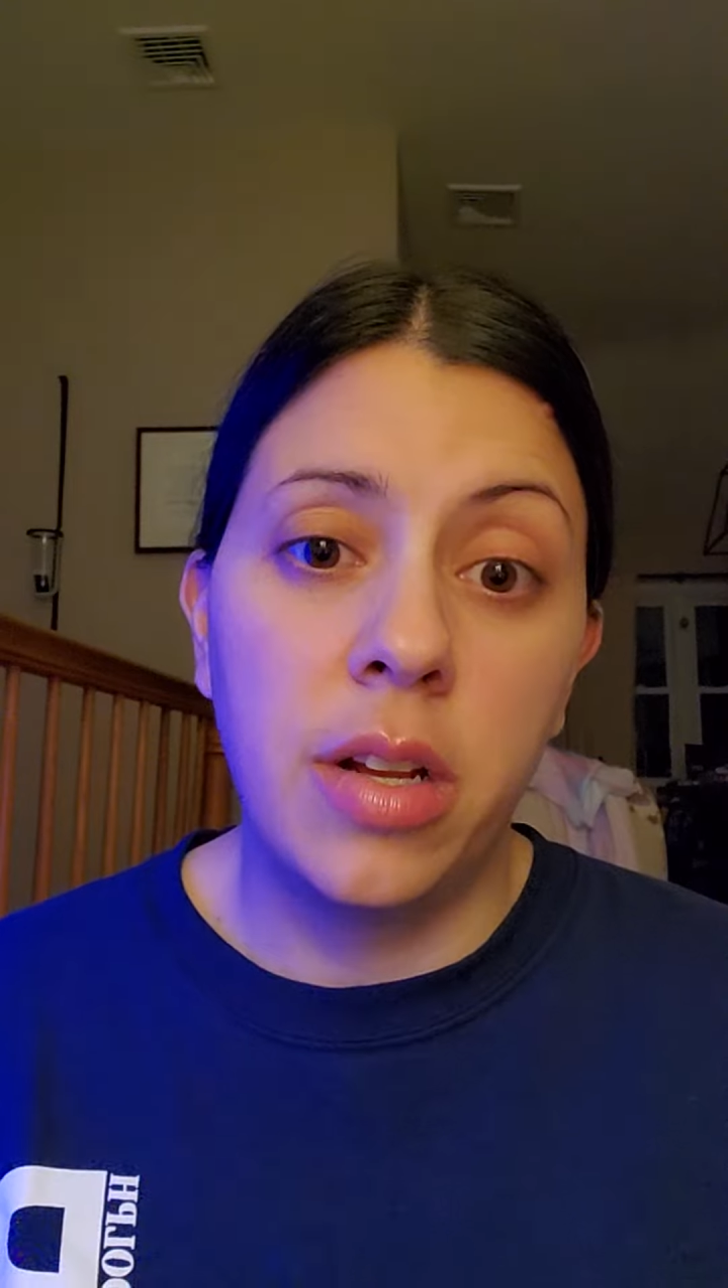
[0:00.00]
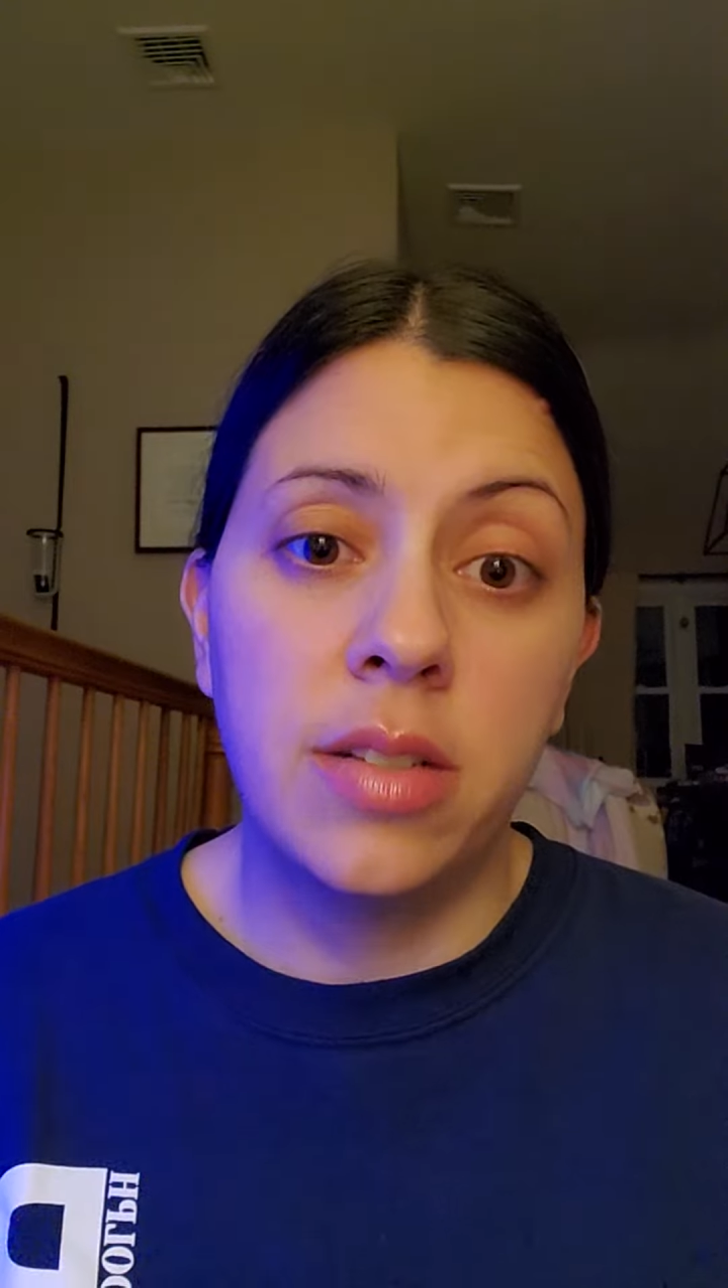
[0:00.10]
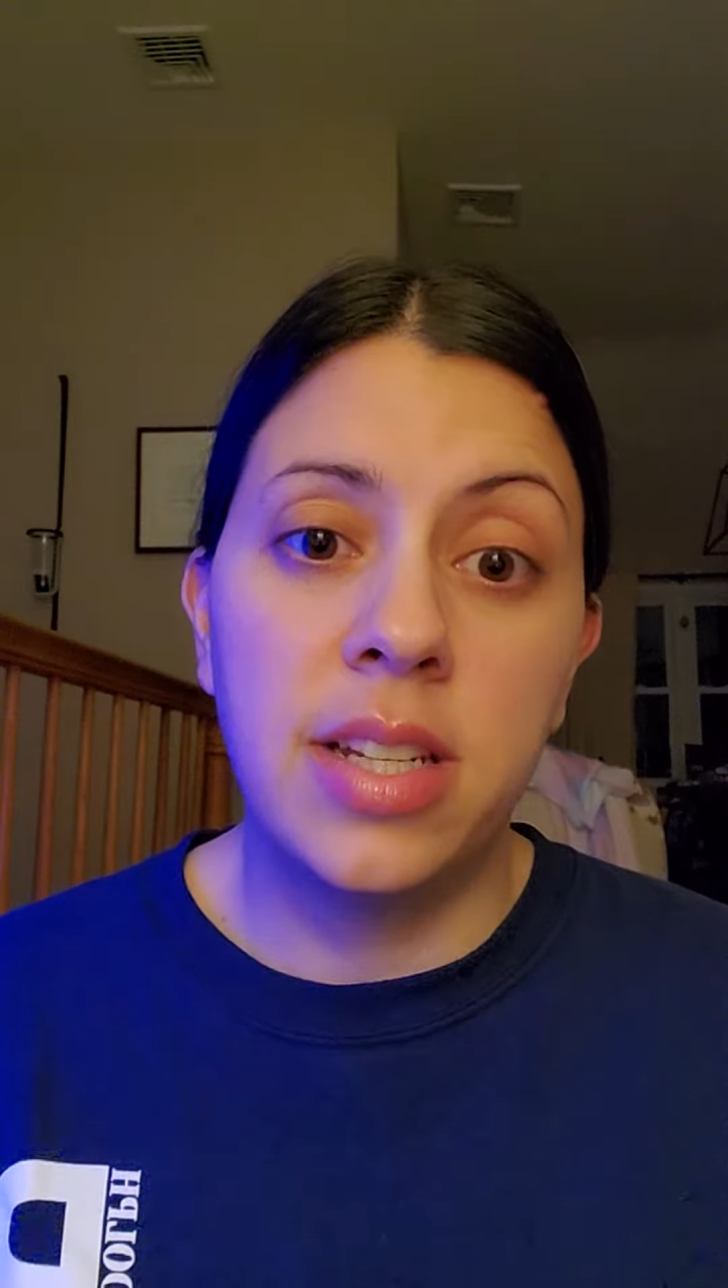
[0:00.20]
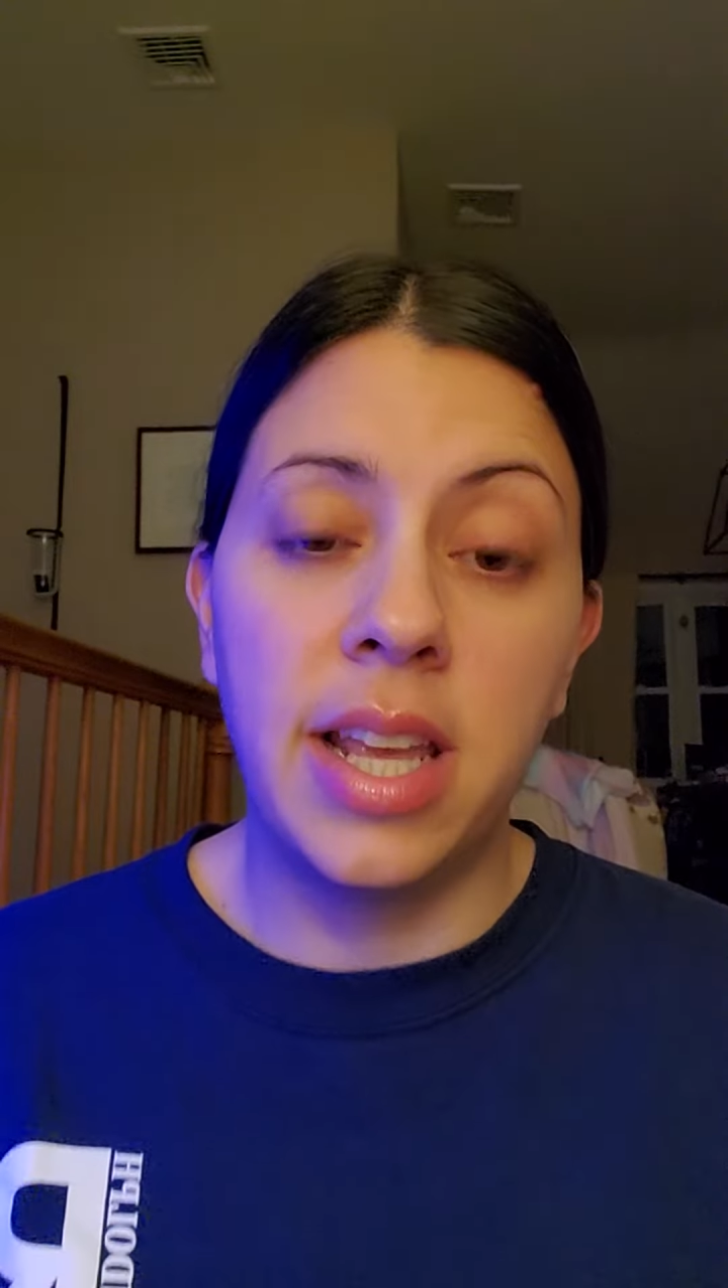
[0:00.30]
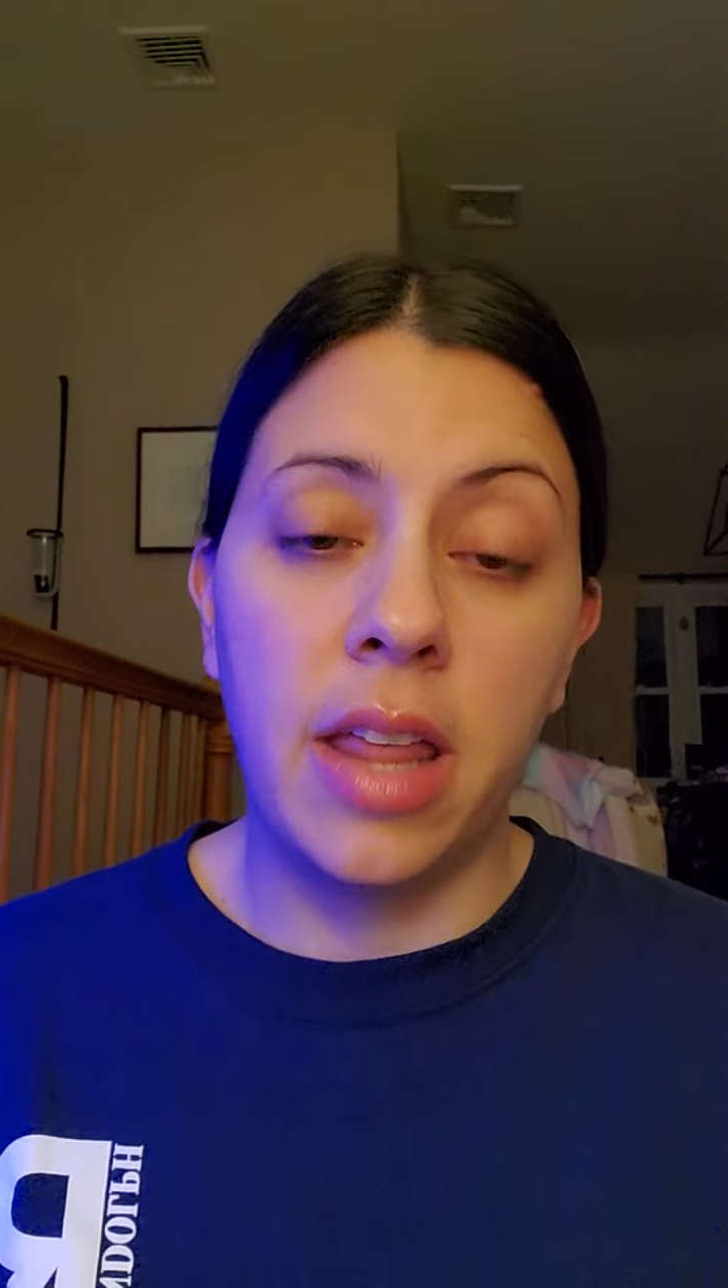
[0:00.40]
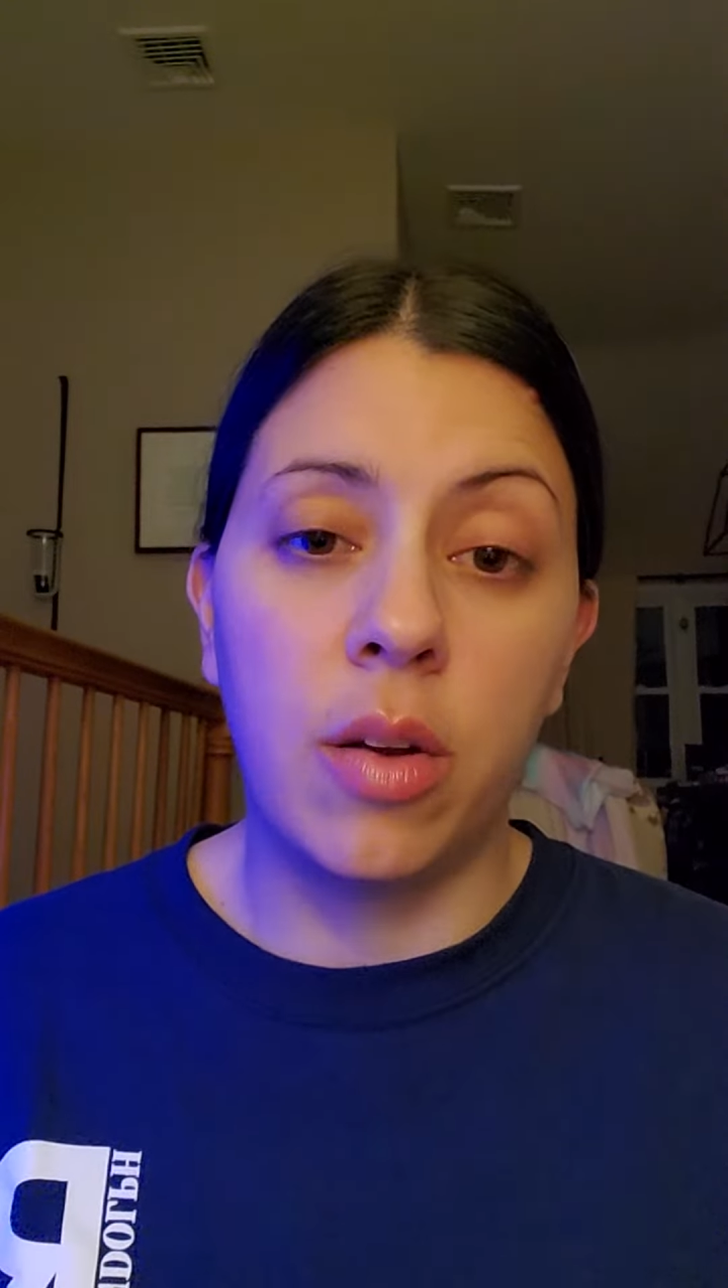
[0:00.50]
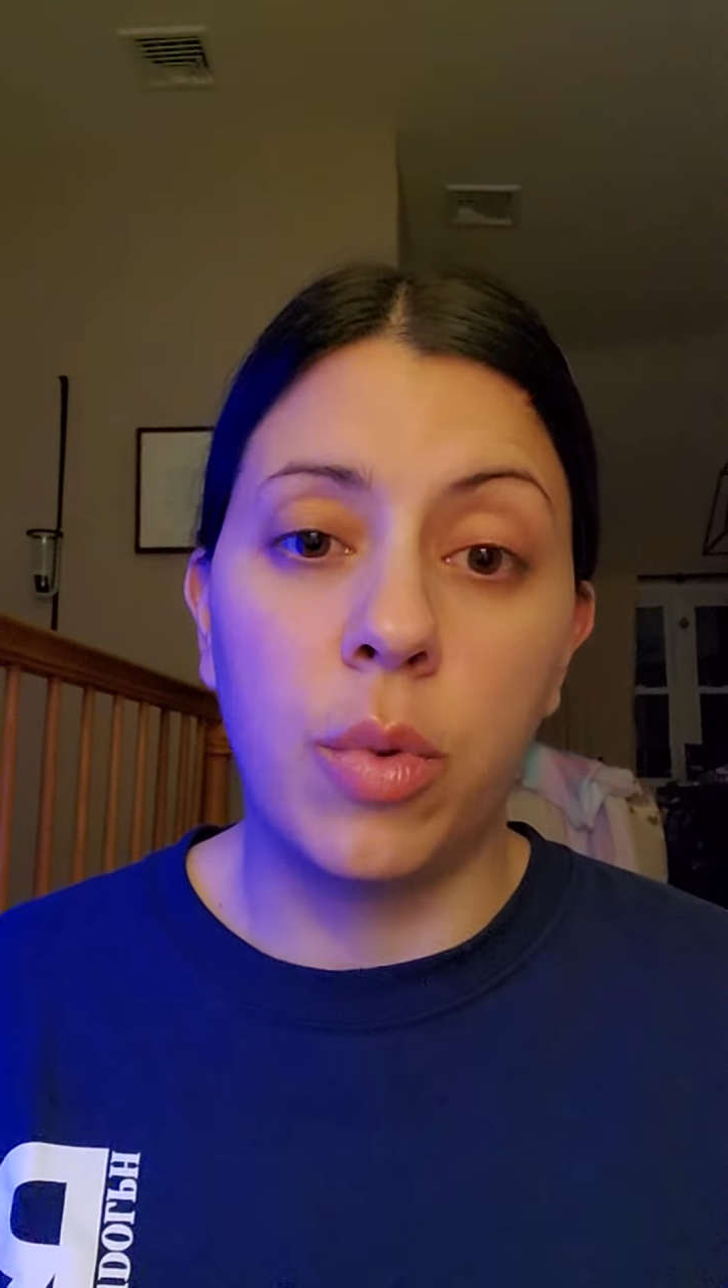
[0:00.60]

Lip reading: together,